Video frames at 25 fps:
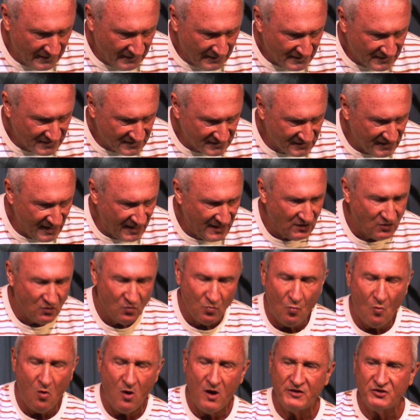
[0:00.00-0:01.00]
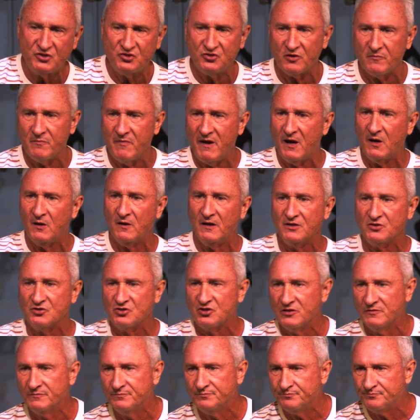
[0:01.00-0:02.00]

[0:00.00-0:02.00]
Satan wants your marriage.